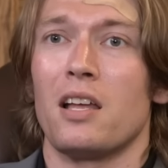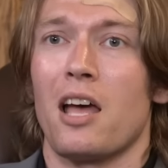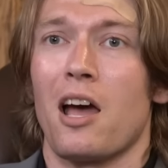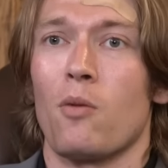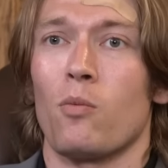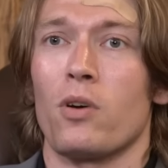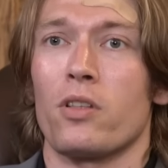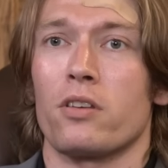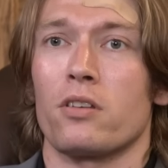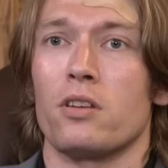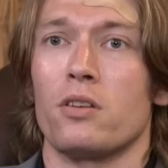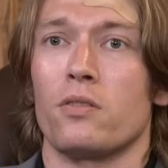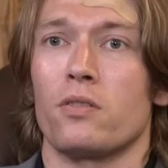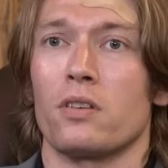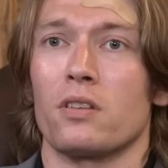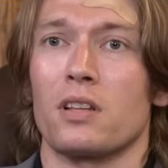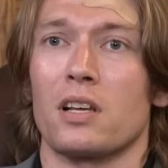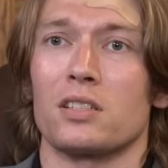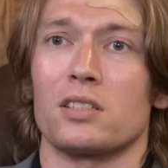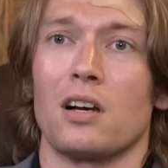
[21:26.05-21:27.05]
And whether you
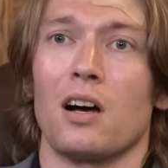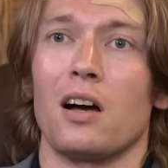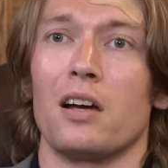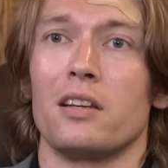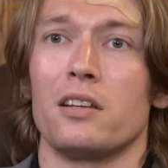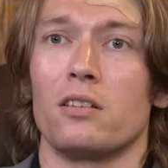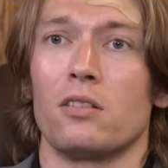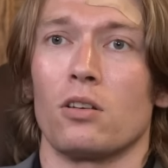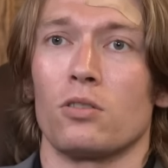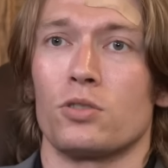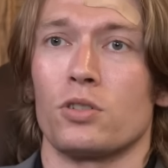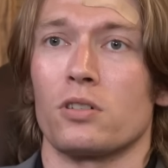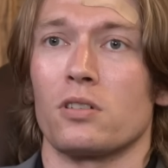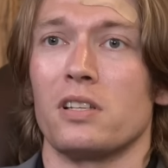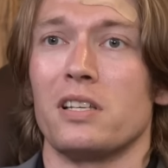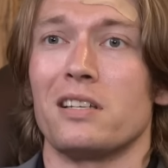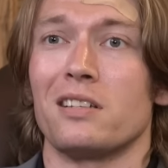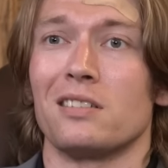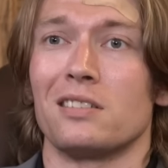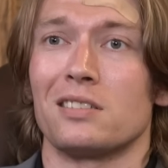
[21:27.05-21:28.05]
think that's
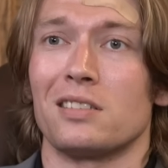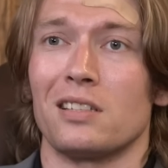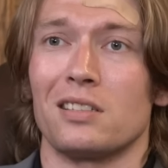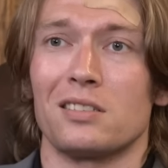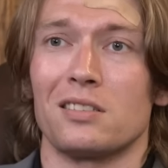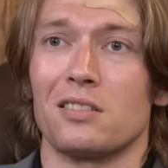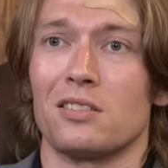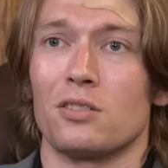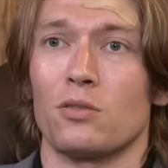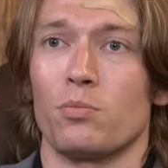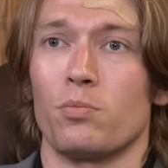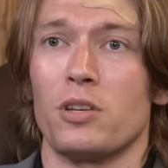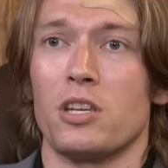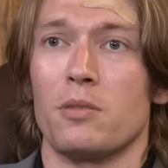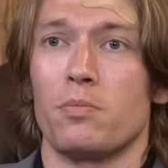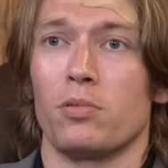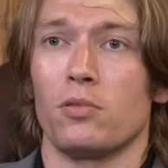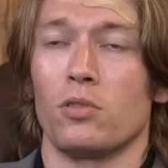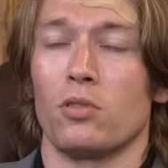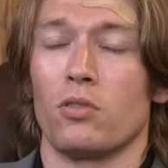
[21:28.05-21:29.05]
ideologically consistent of
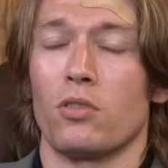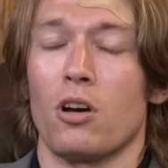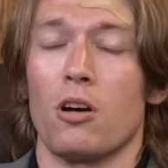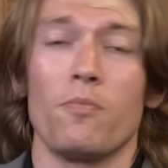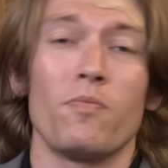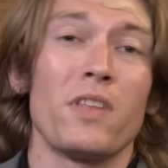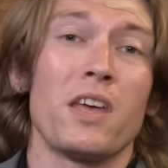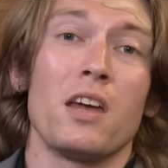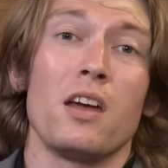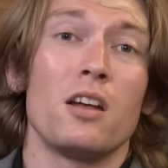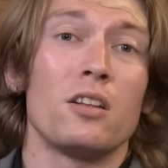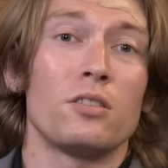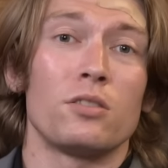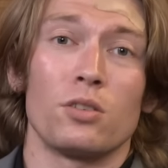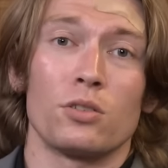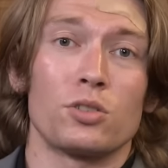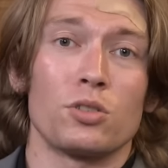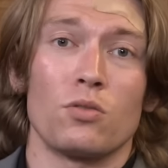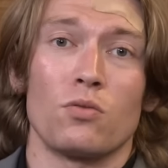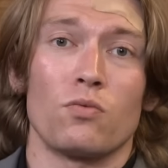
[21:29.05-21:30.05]
people or not
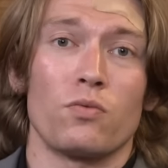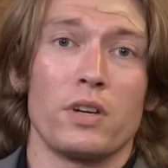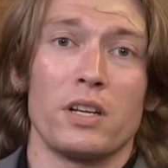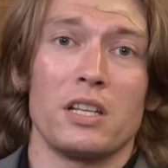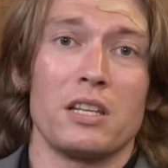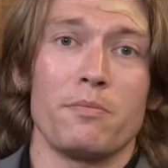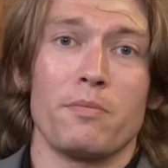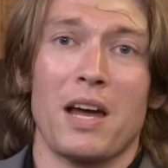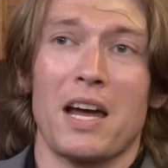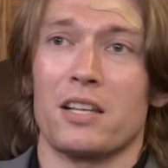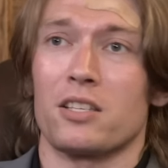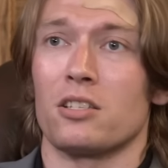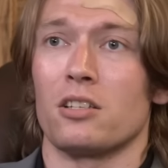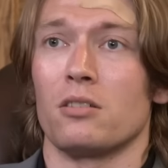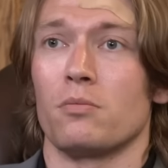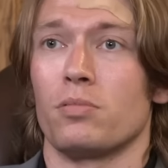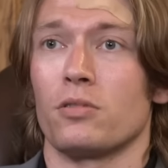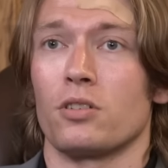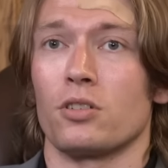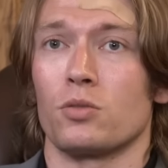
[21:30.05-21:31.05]
doesn't really
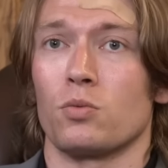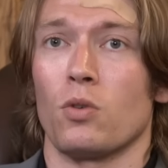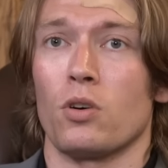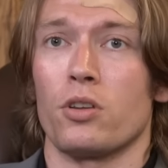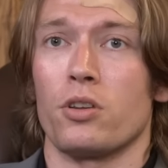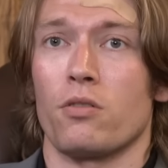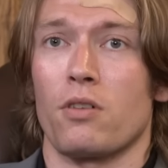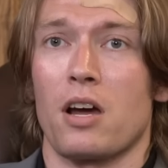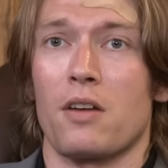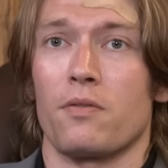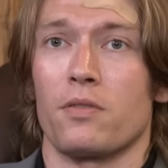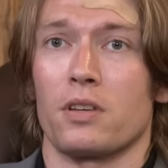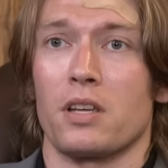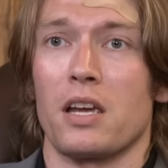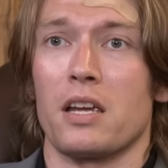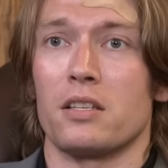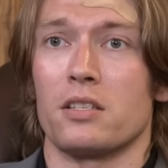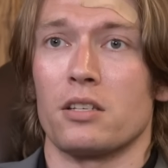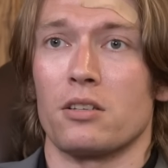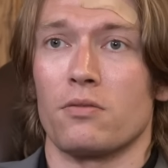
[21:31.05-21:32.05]
matter, because what you're
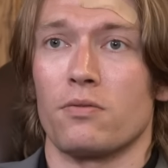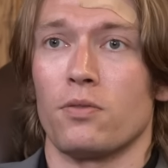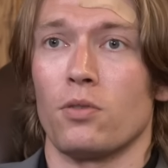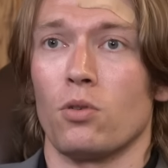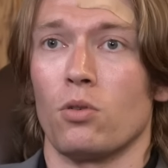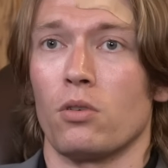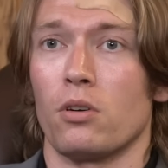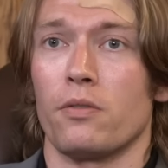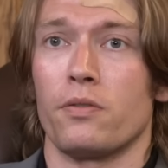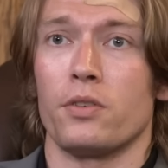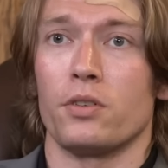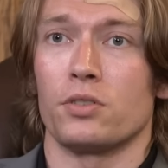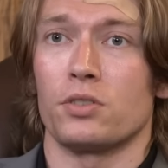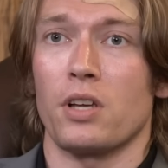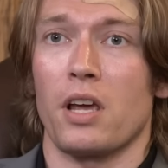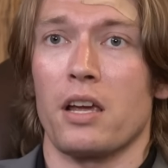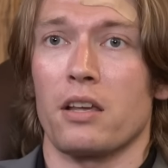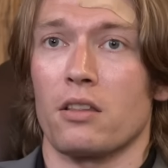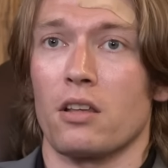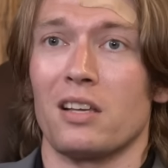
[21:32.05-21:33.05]
advocating for, if you're
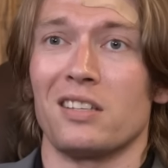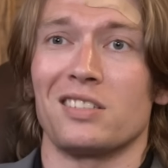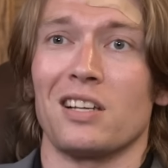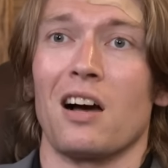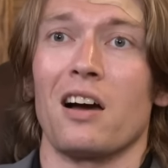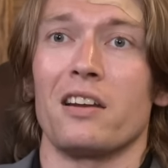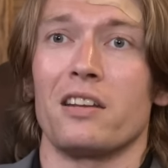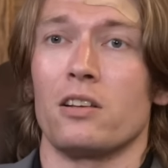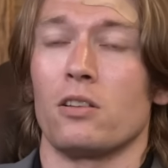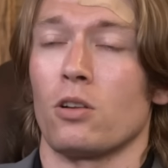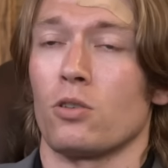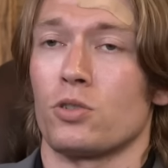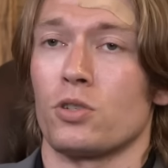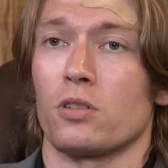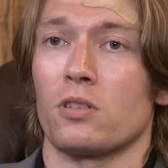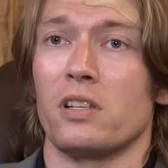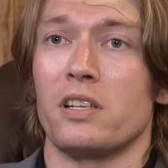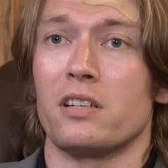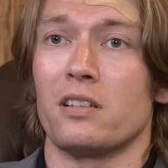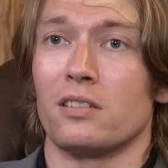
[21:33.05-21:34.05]
saying that it's
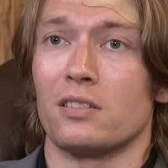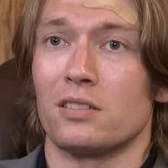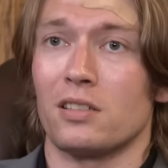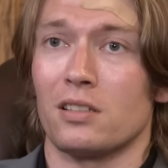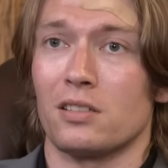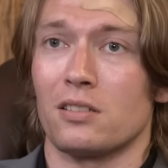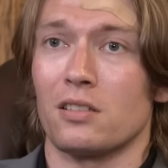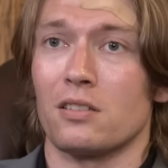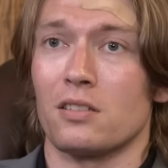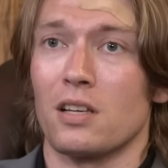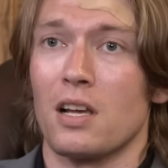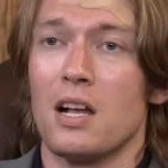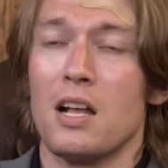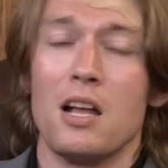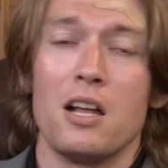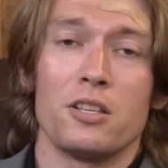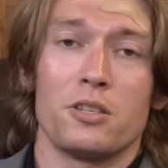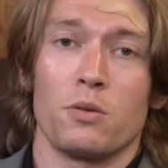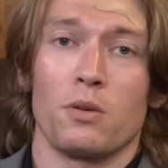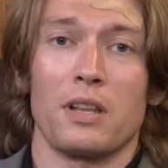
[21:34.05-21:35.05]
ideologically consistent
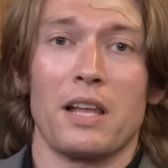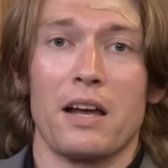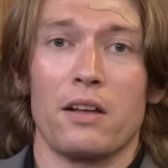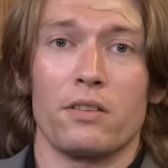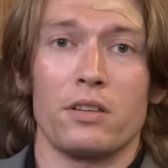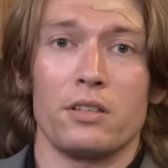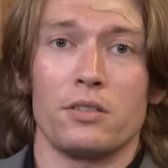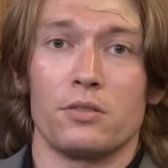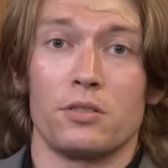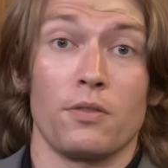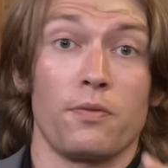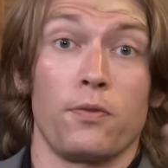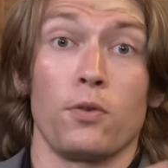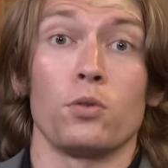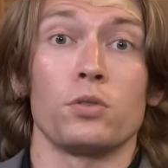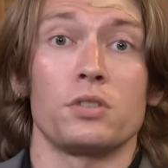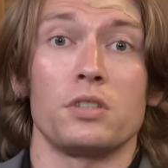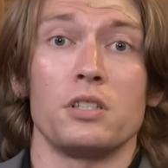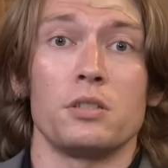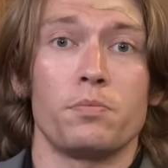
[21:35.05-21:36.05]
to allow to
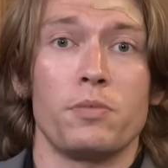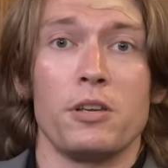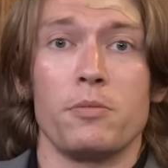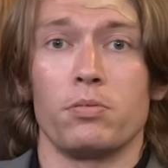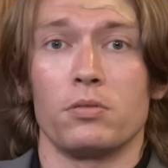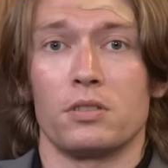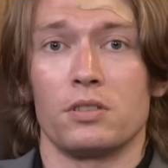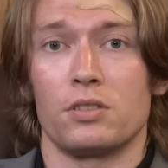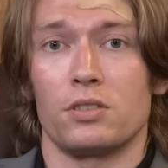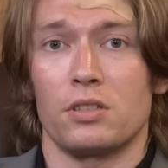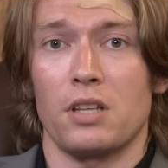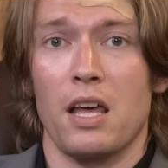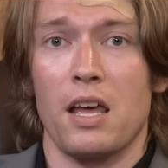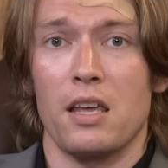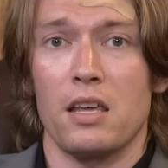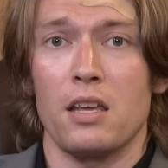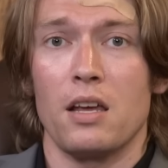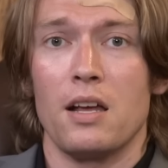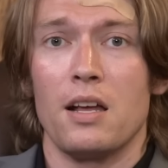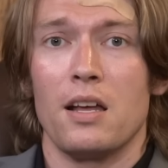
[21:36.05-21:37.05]
force these people to
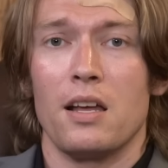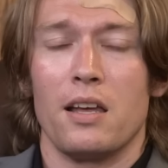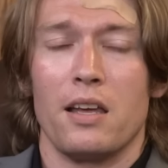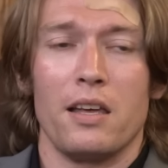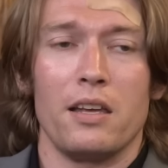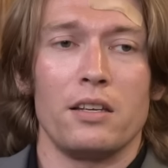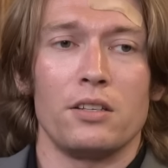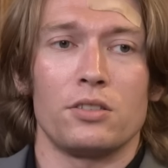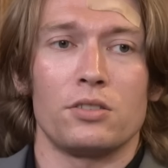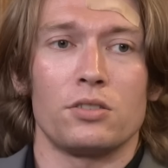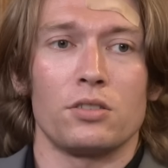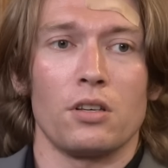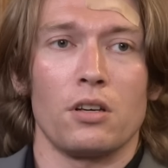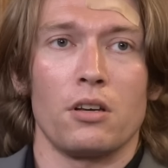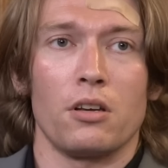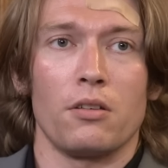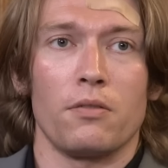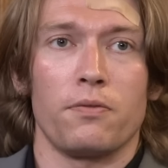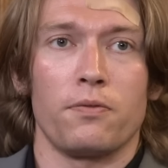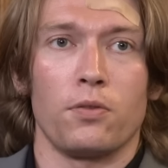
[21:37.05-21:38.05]
stay, is
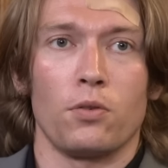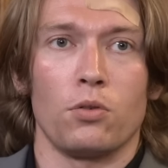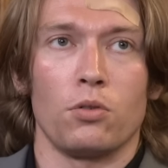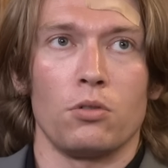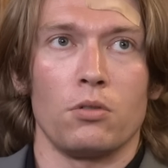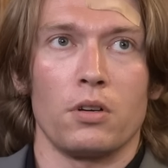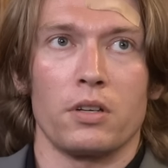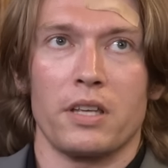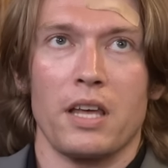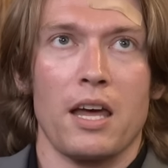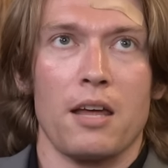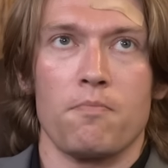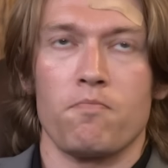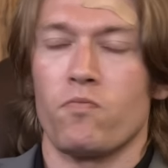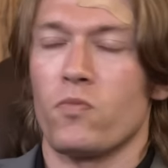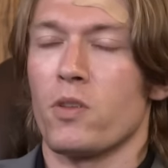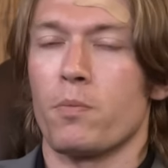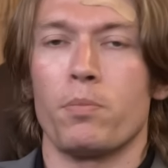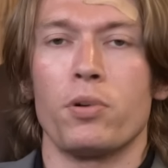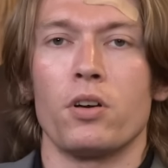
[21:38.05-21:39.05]
for,
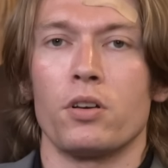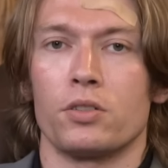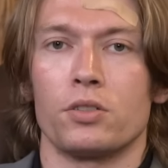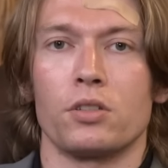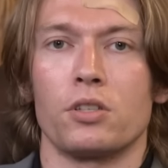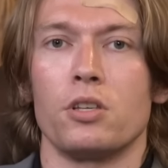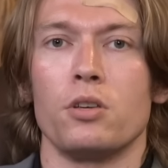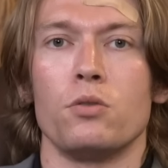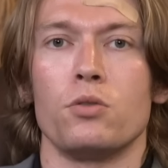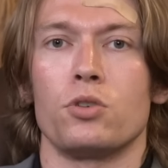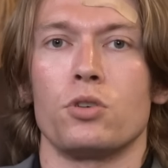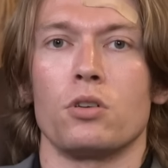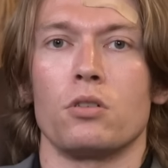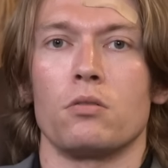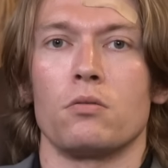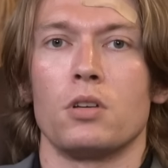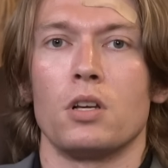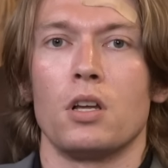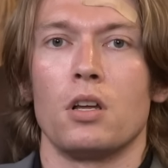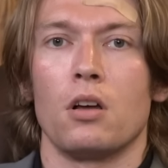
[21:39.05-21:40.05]
again, the
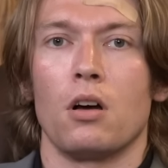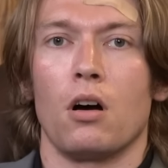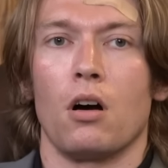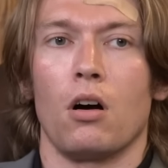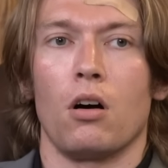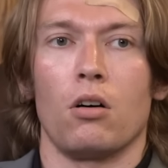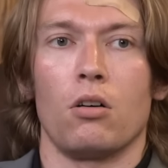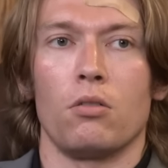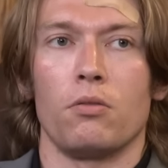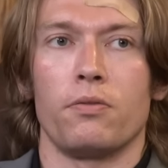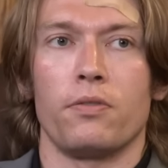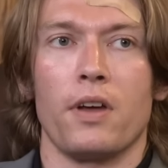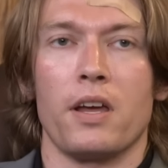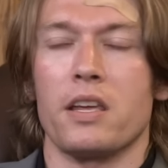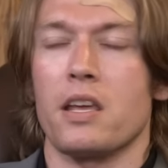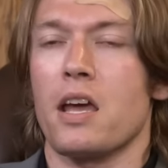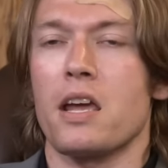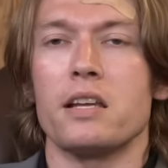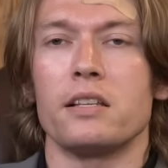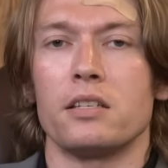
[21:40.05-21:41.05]
persecution of
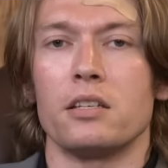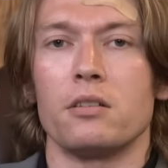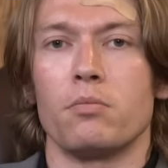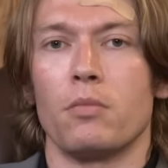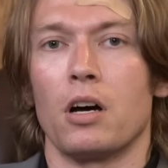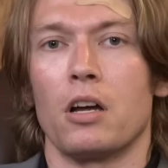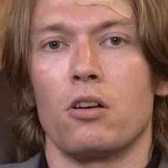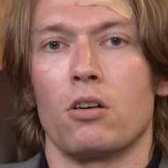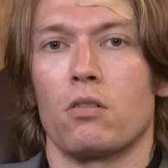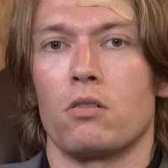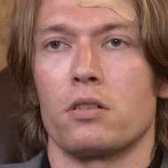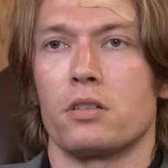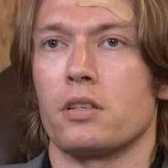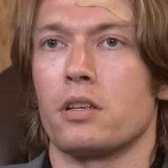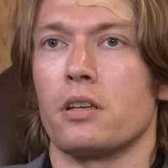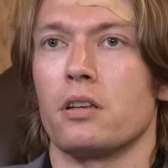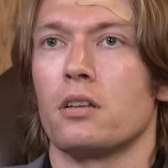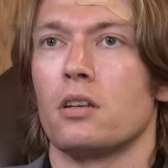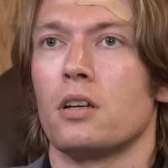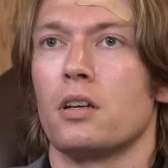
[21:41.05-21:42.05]
a hated
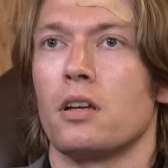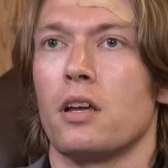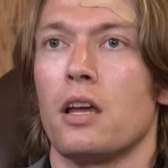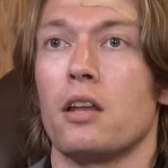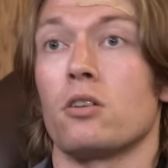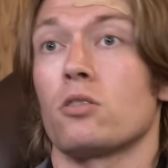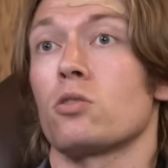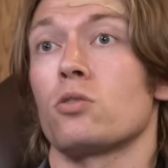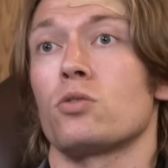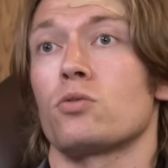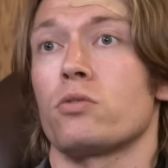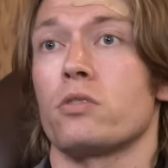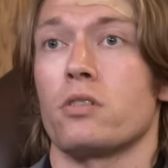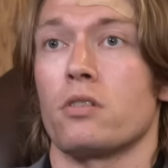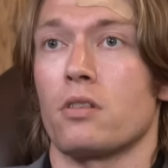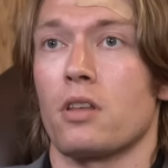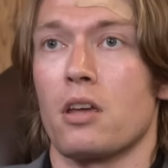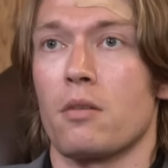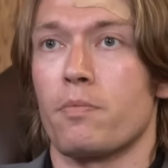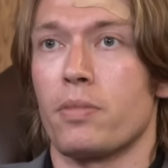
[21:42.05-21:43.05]
minority in a country
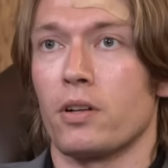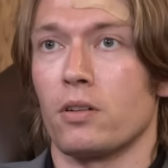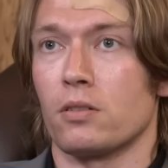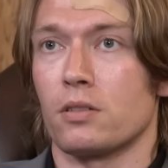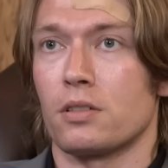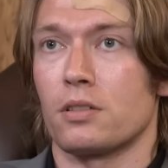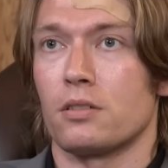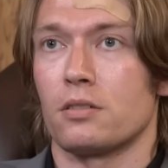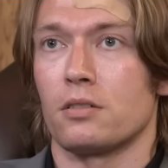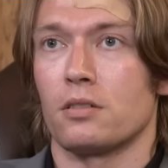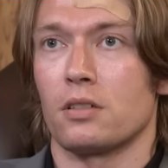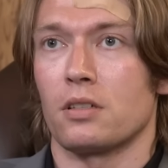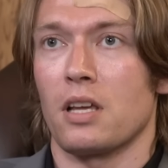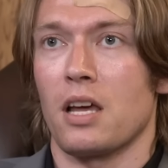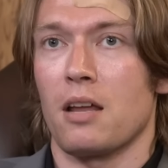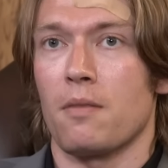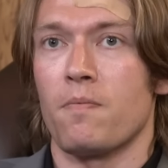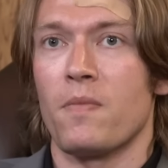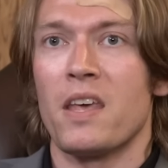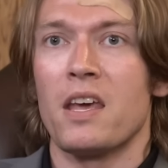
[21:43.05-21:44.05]
that they built,
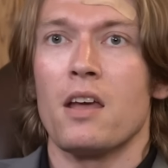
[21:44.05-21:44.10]
again.